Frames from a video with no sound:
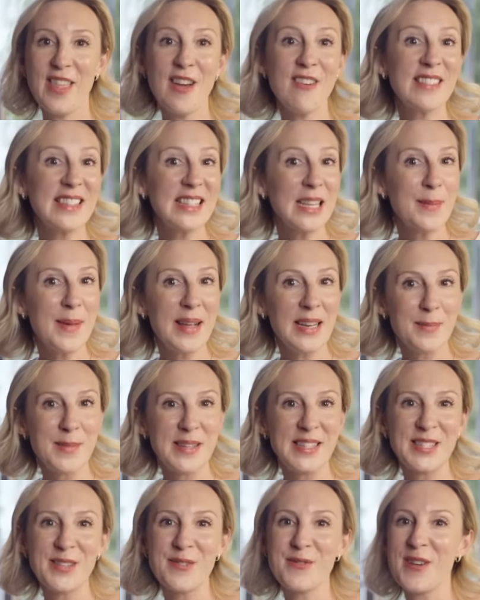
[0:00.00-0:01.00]
There are some
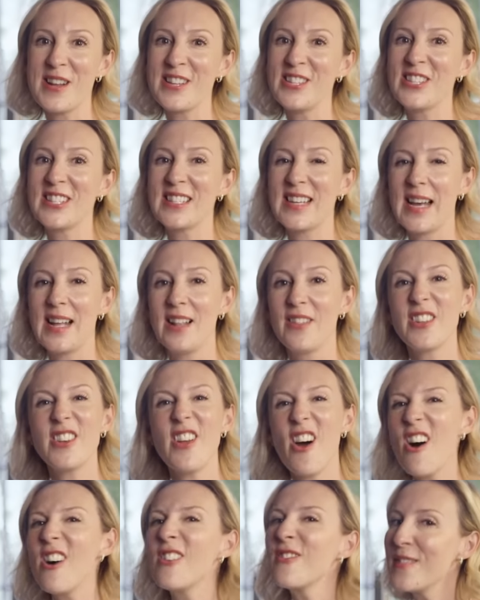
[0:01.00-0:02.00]
elements of French style
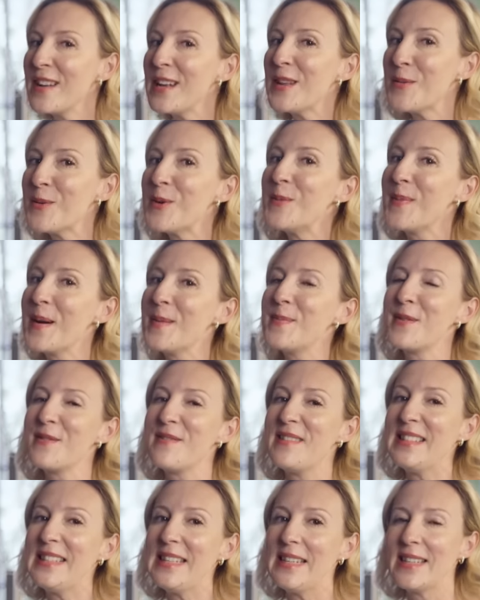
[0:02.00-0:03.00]
that aren't really worn by
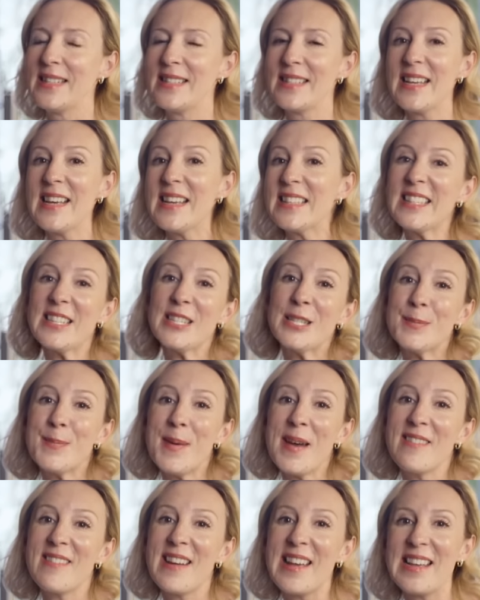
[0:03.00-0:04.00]
Parisians, such as
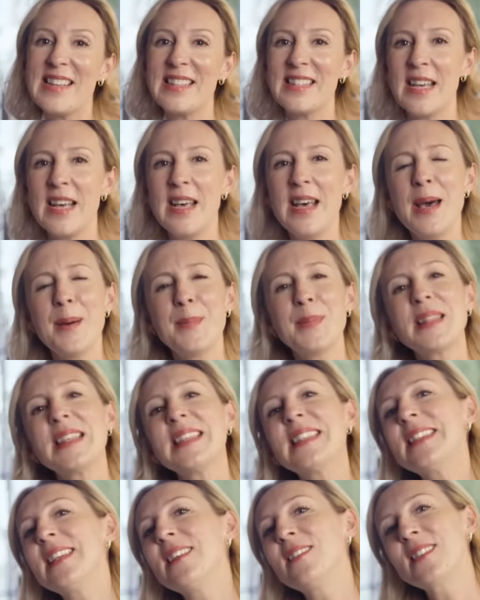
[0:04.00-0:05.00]
berets, but
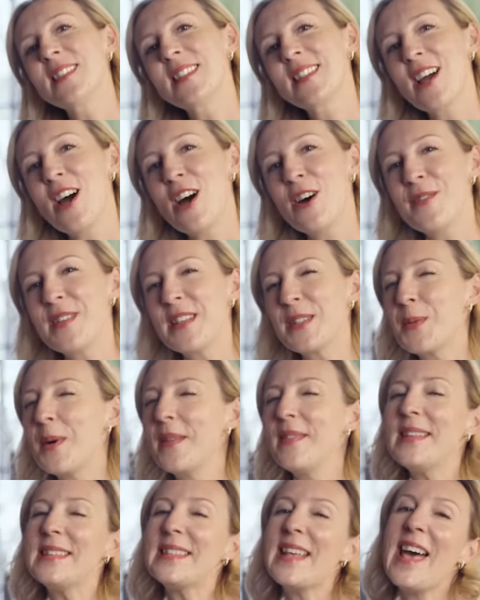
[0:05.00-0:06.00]
the silk scarf is
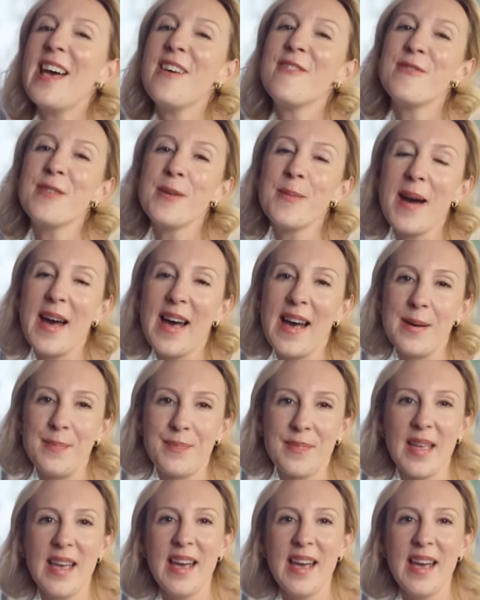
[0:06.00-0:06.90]
one that's everywhere